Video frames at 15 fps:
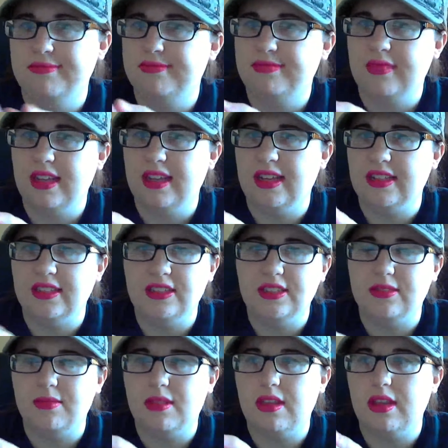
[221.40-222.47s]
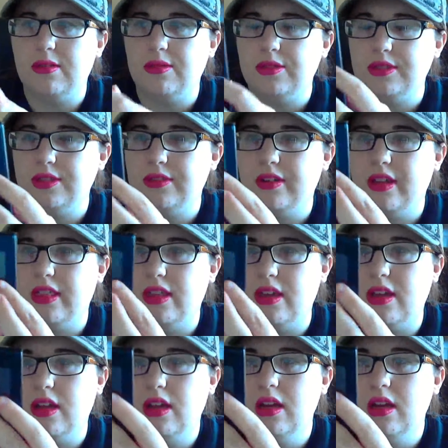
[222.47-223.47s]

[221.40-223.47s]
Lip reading: I guess your thing won't do anything.